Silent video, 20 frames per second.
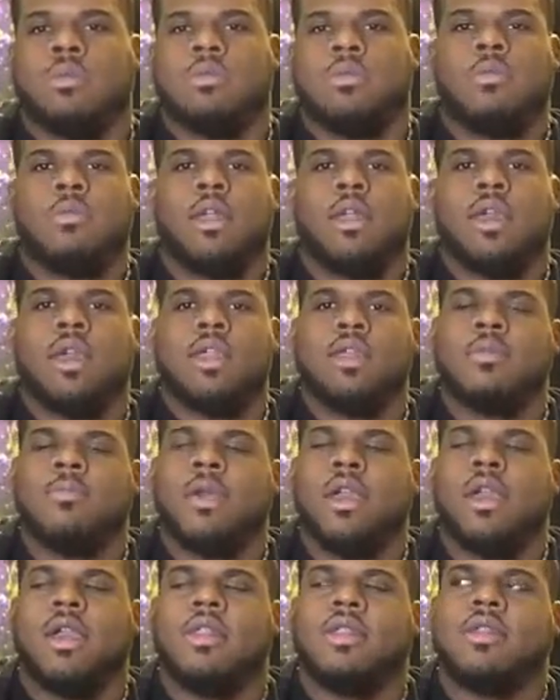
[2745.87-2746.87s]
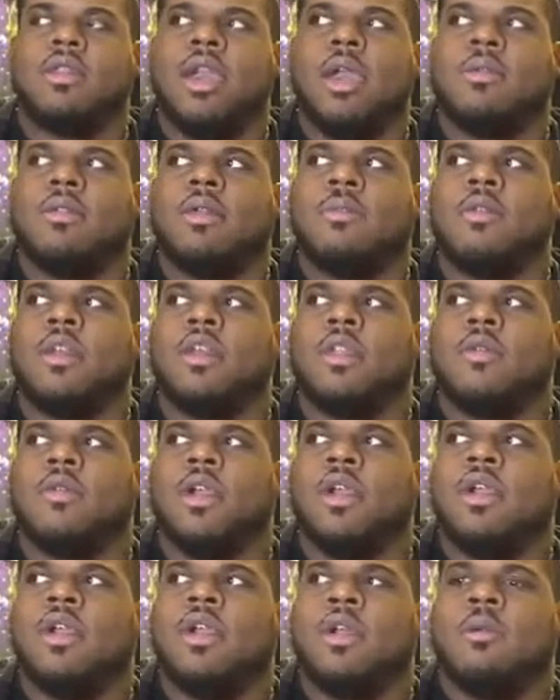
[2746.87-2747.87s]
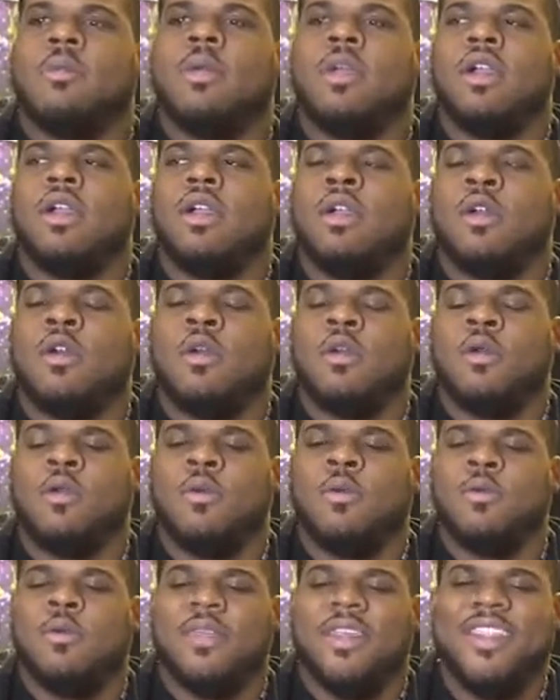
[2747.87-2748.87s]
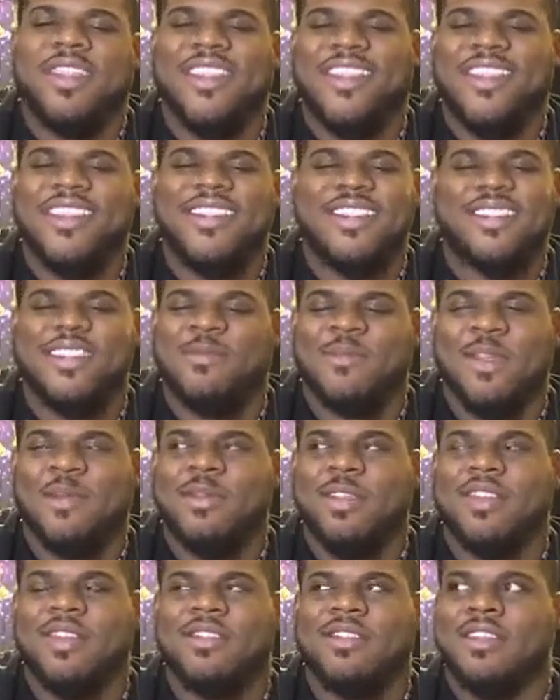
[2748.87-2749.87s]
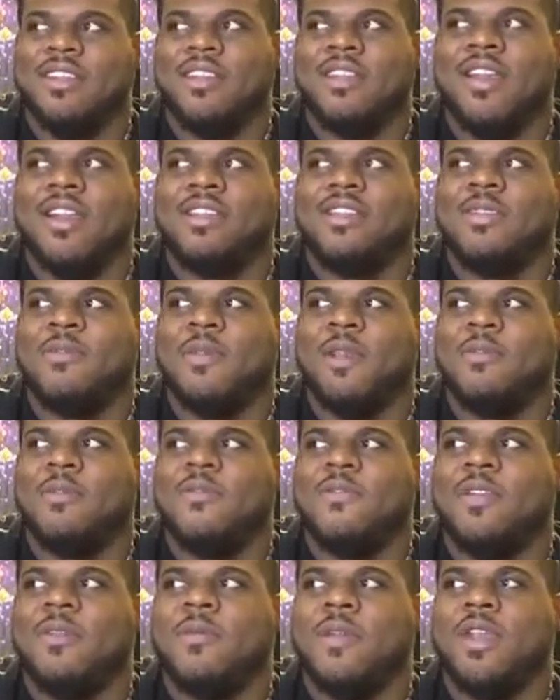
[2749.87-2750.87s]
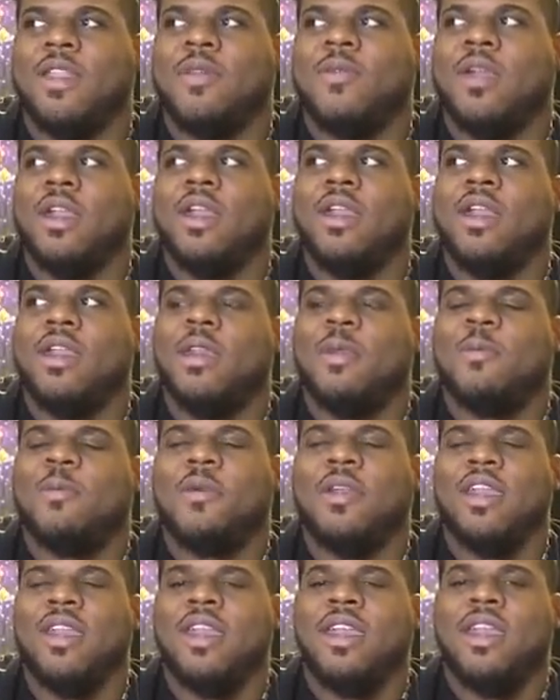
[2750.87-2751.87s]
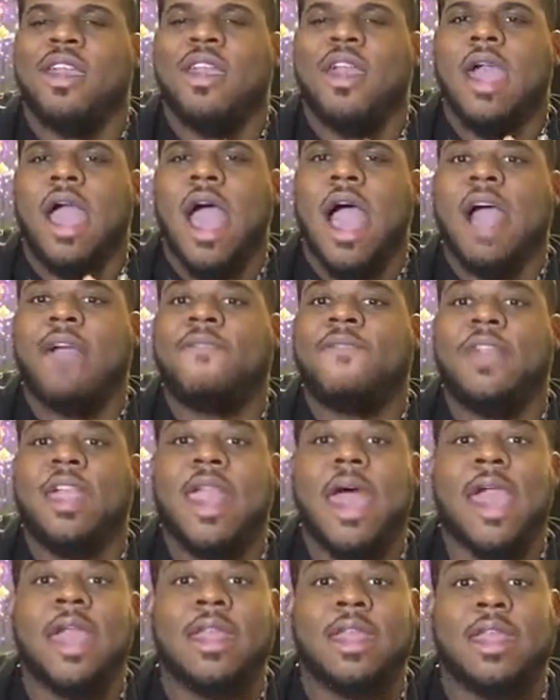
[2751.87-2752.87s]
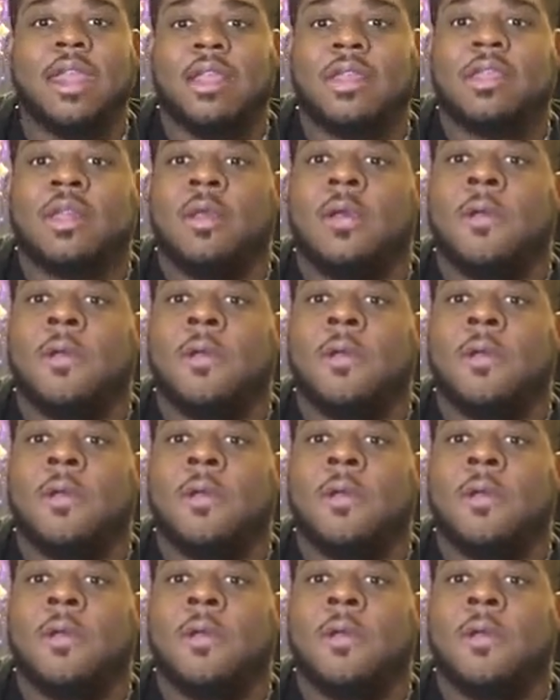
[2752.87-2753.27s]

My lady just tapped him. But anyway, but she made me feel. But anyway, but I feel like this.